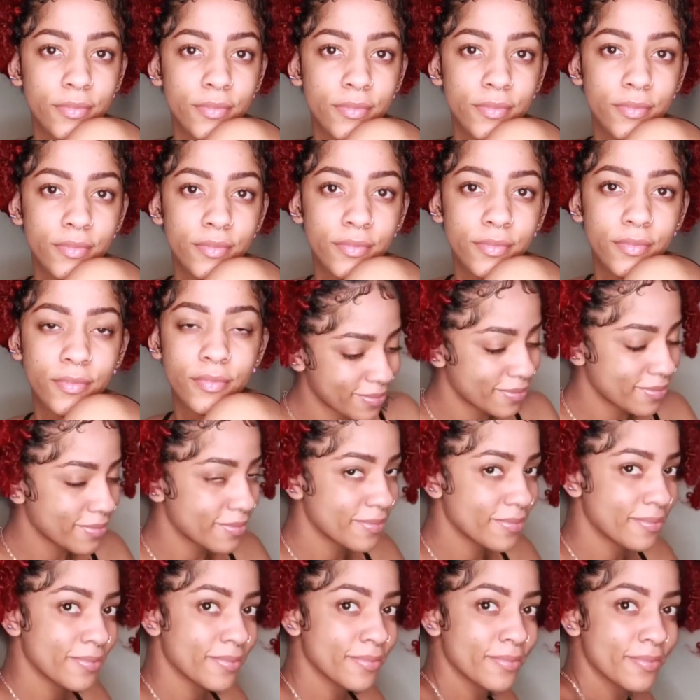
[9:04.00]

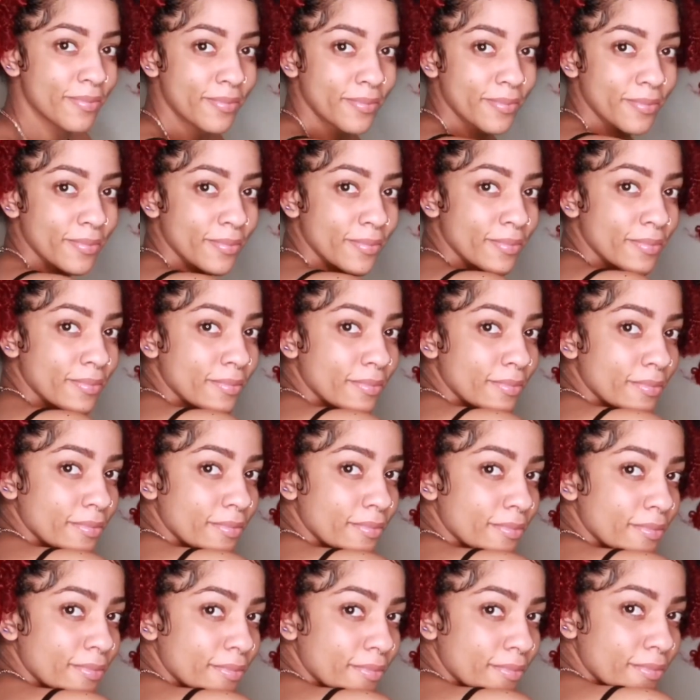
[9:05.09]

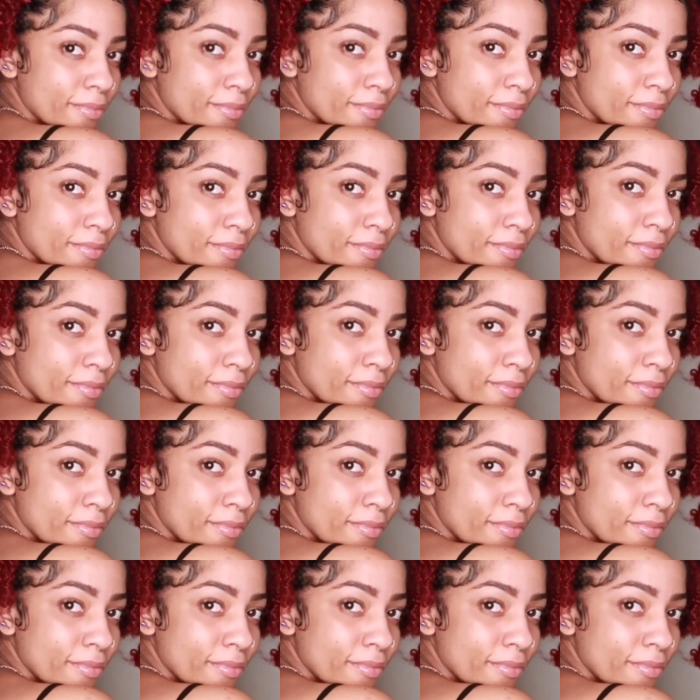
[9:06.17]
Nothing is said.